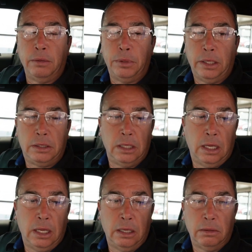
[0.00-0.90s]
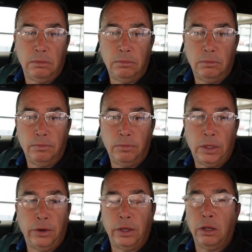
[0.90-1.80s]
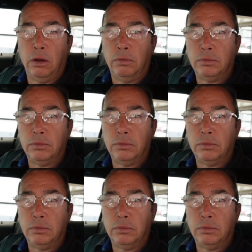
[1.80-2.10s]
but there you go.